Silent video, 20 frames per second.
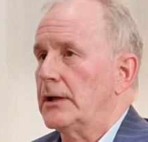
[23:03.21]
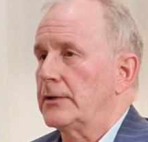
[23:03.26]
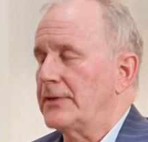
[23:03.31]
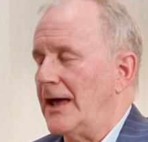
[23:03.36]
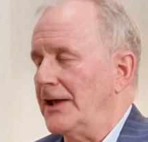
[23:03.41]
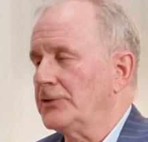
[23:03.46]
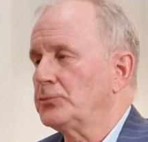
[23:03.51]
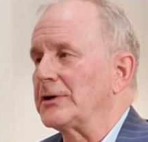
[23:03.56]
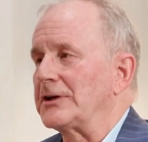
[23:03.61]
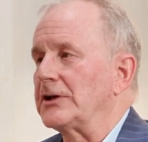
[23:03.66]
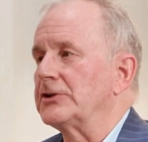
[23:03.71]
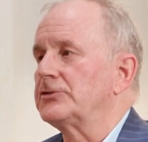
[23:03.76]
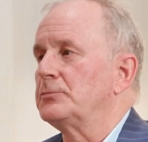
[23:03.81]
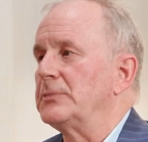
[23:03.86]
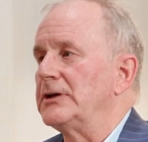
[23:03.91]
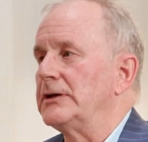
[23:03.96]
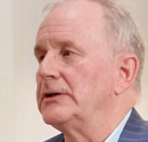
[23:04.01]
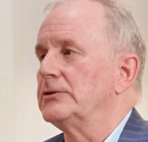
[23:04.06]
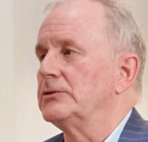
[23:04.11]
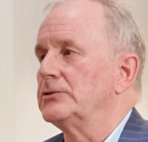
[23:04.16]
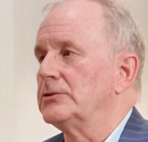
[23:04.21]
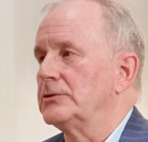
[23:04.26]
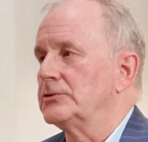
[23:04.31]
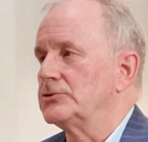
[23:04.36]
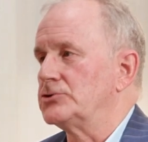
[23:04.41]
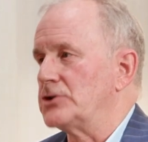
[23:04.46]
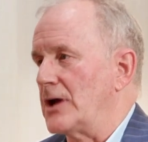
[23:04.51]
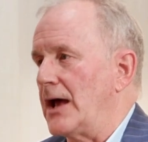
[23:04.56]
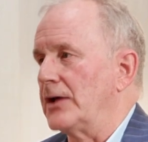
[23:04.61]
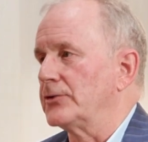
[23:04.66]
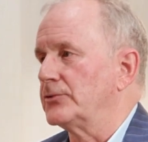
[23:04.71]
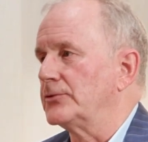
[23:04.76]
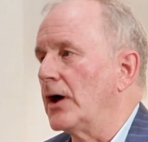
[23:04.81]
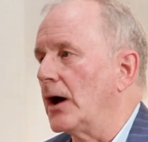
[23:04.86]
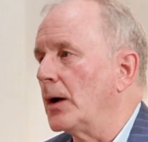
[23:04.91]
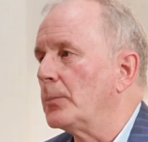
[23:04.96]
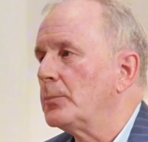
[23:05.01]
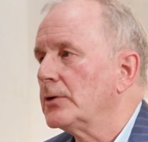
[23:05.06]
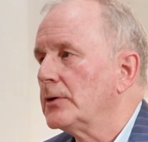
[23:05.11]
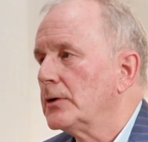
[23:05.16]
That's what gets me jazzed
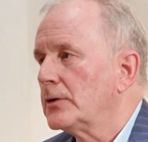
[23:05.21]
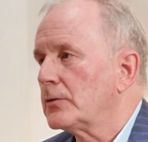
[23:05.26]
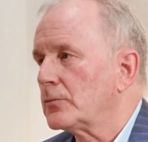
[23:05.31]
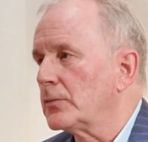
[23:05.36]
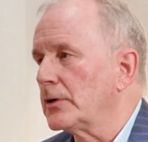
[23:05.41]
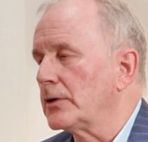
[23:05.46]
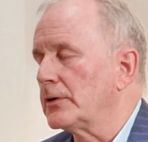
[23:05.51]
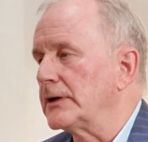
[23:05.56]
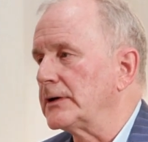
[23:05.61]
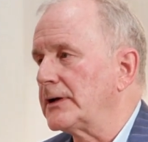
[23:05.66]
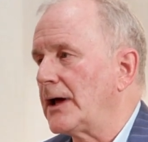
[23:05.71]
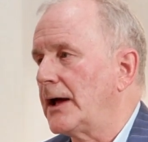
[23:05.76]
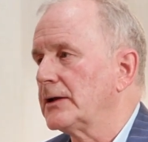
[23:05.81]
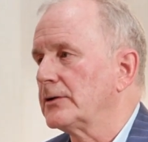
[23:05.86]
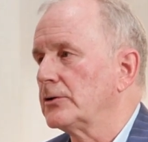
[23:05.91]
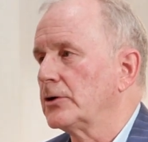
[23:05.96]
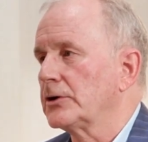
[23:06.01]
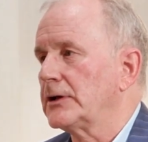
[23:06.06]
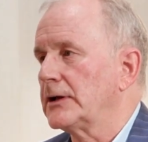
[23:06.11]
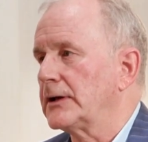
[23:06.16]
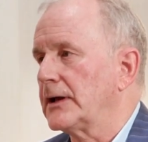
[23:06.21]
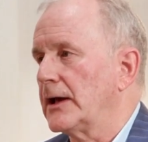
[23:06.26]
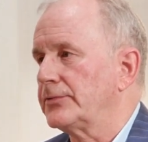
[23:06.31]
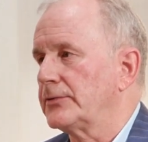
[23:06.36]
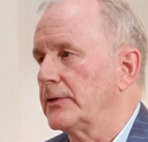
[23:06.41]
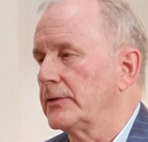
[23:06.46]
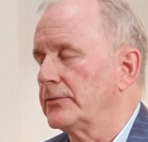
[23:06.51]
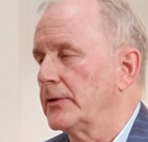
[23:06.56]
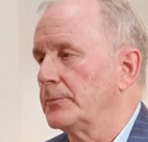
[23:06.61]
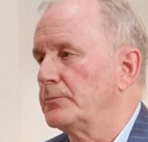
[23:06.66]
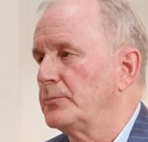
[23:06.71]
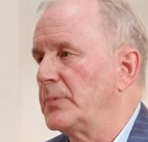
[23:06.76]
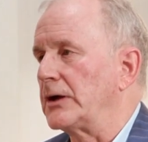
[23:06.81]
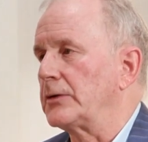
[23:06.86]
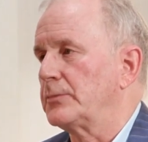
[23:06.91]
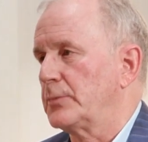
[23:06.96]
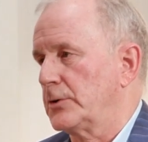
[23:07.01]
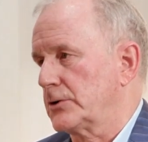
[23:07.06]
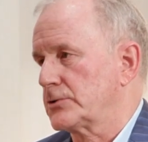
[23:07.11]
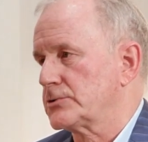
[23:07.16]
up, really, kind of looking at the
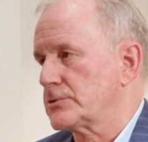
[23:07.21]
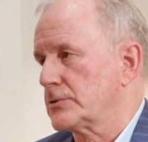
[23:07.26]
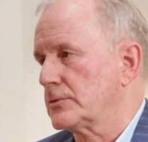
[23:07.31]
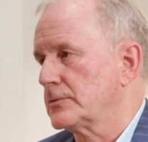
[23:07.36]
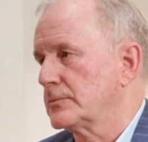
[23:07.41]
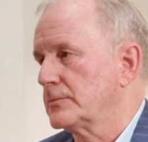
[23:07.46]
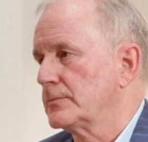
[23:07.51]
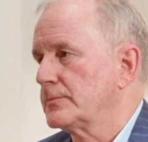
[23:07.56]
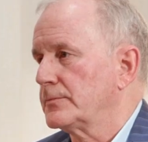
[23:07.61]
big picture.